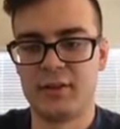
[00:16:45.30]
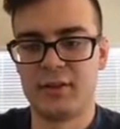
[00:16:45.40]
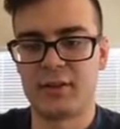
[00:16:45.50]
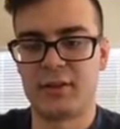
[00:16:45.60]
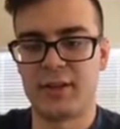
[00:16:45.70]

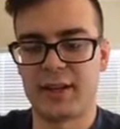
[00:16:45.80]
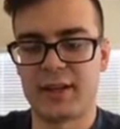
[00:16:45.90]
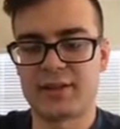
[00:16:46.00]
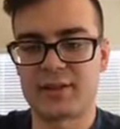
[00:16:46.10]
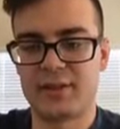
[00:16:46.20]

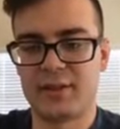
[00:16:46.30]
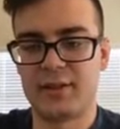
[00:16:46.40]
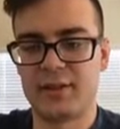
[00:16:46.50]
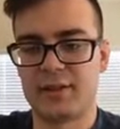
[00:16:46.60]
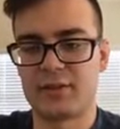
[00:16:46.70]
that
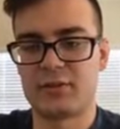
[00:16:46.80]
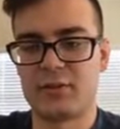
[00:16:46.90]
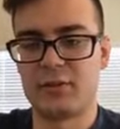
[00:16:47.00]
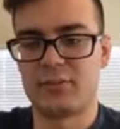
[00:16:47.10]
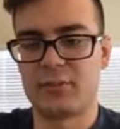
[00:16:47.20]
and
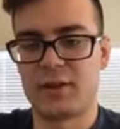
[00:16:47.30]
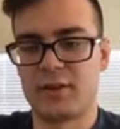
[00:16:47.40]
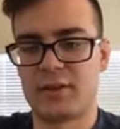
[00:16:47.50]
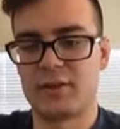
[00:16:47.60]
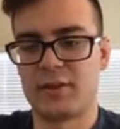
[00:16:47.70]

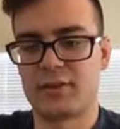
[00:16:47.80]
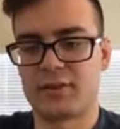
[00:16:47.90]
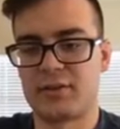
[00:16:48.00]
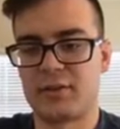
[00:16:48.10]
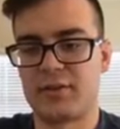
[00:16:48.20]
nodemon
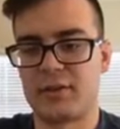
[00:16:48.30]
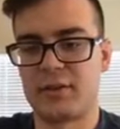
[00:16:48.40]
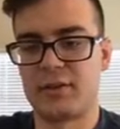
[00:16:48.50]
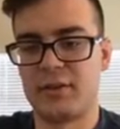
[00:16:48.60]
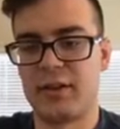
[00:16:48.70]

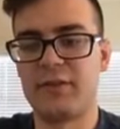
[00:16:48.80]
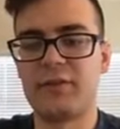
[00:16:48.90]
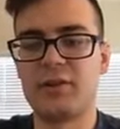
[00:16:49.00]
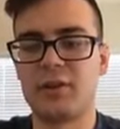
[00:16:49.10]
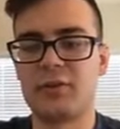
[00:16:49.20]
server. And if
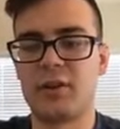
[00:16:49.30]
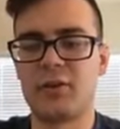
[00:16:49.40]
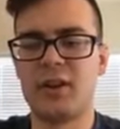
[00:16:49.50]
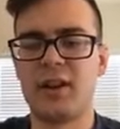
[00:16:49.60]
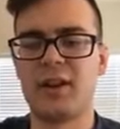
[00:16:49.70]
you don't
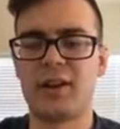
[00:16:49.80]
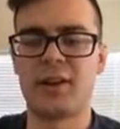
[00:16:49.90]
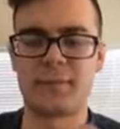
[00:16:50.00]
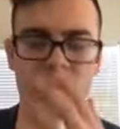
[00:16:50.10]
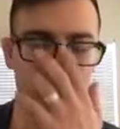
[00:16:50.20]
know,
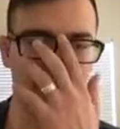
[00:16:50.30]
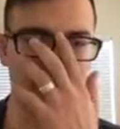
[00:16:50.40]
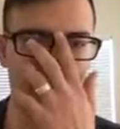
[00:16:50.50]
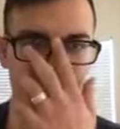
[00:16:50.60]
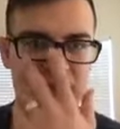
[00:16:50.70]
normally
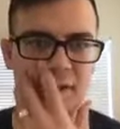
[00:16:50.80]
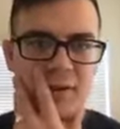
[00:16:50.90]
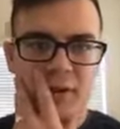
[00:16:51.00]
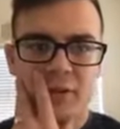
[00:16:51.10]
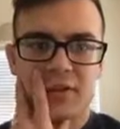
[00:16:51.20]
you can start a
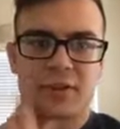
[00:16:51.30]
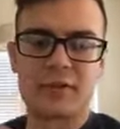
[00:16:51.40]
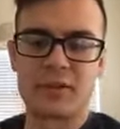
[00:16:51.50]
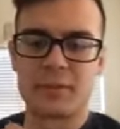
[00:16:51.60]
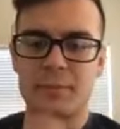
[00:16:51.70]
node
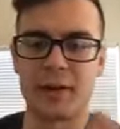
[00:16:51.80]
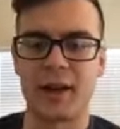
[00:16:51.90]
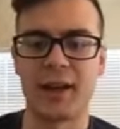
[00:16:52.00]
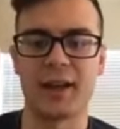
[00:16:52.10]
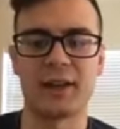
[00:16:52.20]
server
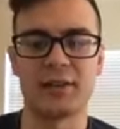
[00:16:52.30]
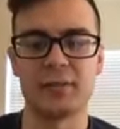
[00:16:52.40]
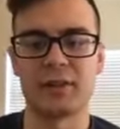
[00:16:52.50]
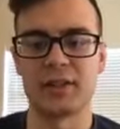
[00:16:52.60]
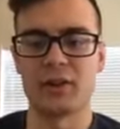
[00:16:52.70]
by
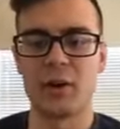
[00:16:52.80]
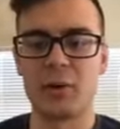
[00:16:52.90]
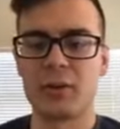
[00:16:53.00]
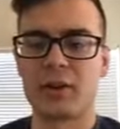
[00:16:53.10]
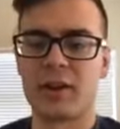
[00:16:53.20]
doing
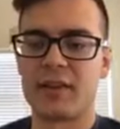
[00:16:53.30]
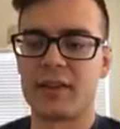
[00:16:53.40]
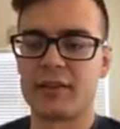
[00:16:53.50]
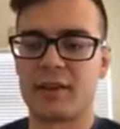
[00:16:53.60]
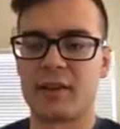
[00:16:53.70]
node and
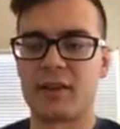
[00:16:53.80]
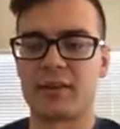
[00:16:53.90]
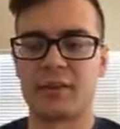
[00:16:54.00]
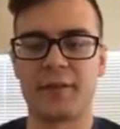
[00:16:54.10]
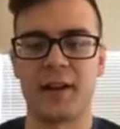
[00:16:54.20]
then the
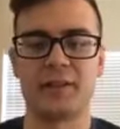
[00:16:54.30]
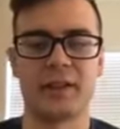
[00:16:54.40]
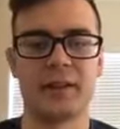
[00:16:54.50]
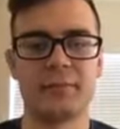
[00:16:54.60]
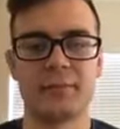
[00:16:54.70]
file
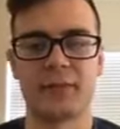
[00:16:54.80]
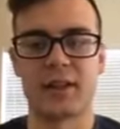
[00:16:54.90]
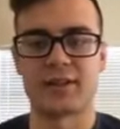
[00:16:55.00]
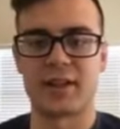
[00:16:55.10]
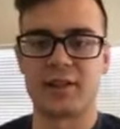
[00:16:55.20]
name
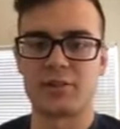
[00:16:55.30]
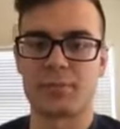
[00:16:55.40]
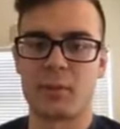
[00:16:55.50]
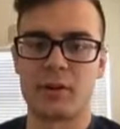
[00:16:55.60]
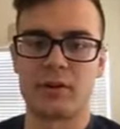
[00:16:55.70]
that's the entry
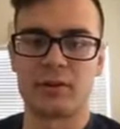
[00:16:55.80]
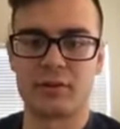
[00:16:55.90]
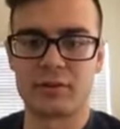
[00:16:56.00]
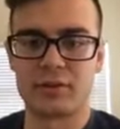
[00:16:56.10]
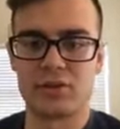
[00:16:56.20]
point
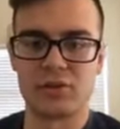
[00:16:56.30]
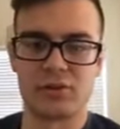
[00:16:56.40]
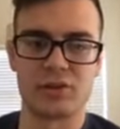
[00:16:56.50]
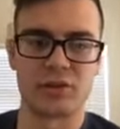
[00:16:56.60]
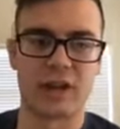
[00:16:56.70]

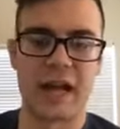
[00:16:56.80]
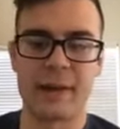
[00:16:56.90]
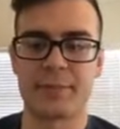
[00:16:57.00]
to your app.